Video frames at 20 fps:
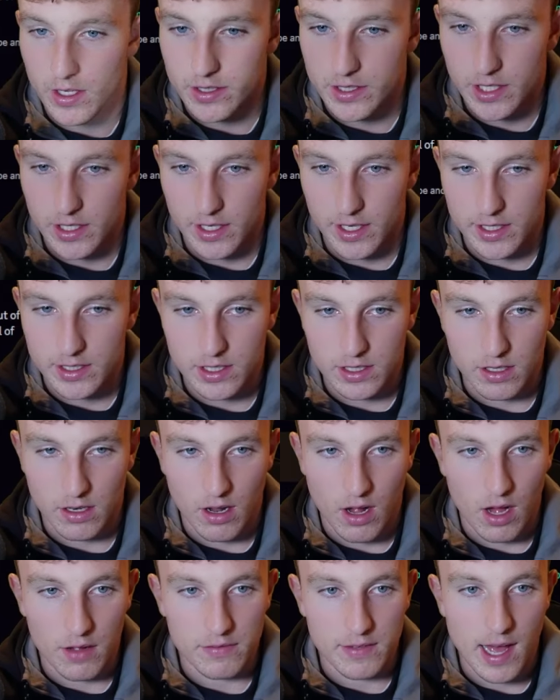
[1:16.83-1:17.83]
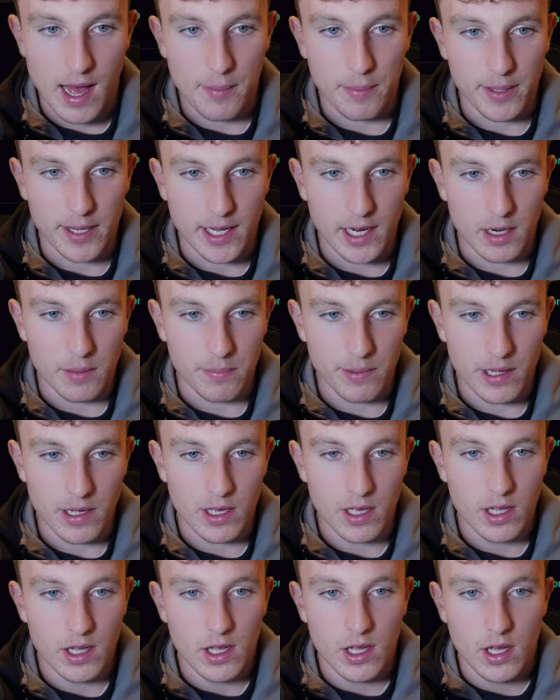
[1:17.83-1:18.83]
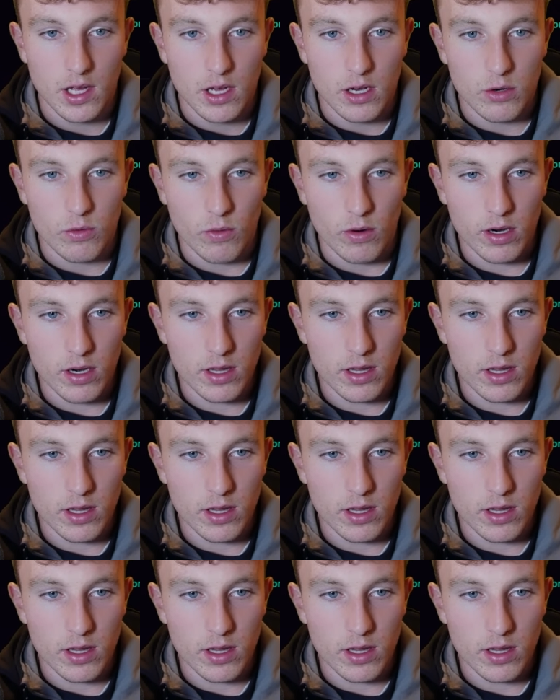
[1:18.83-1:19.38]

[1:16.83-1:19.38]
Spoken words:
see, it gets a little off topic here, but one